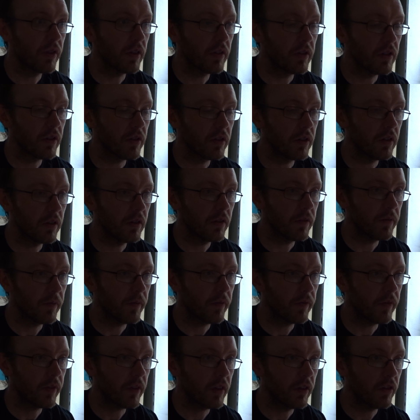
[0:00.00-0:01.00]
I've done
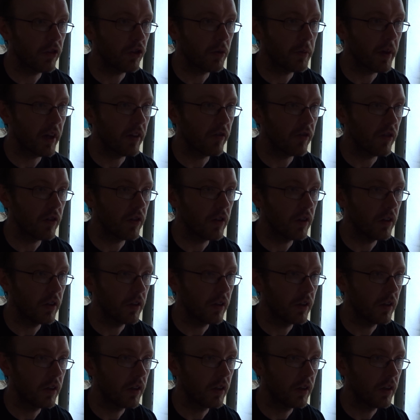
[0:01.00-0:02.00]
2-mile run,
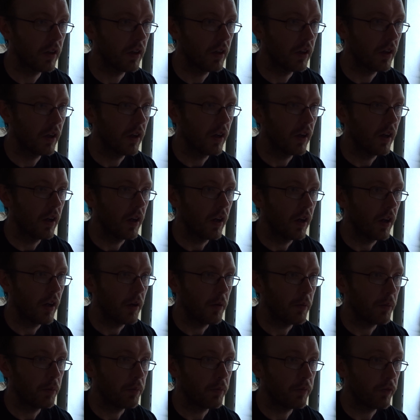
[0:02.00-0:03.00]

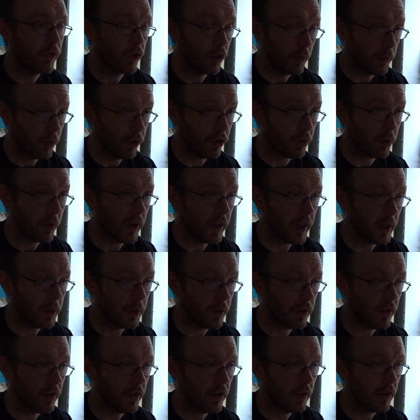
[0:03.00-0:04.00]
full push
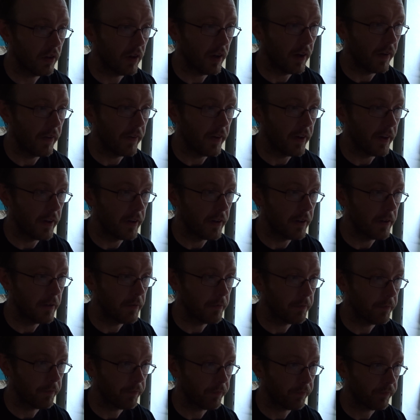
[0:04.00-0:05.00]
workout, and then
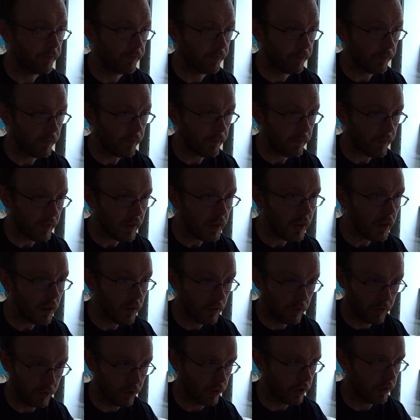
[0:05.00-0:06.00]

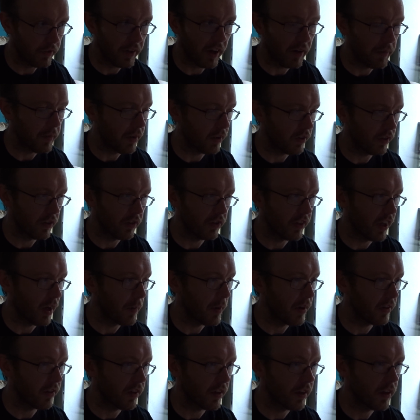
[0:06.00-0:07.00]
45 minutes on the
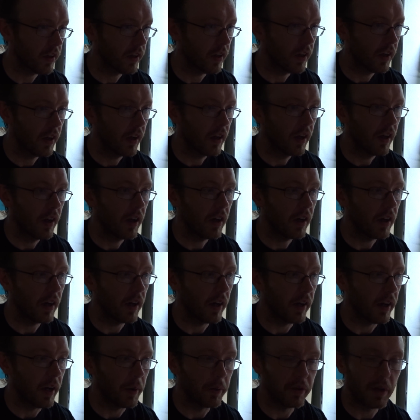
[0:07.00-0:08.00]
Stairmaster,
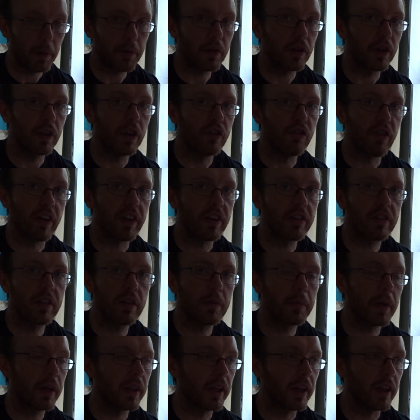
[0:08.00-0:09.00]
and I was absolutely
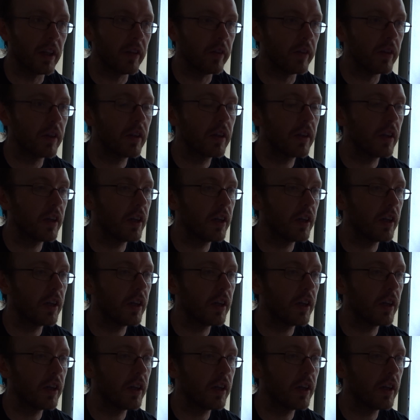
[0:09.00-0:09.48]
drenched by the end of it.